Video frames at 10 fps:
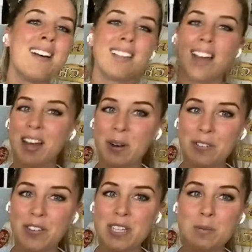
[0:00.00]
like
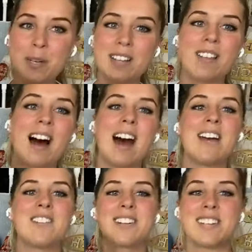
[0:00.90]
on Facebook
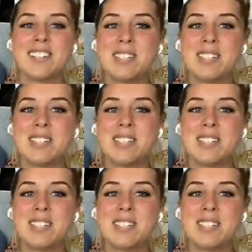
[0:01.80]
Live, click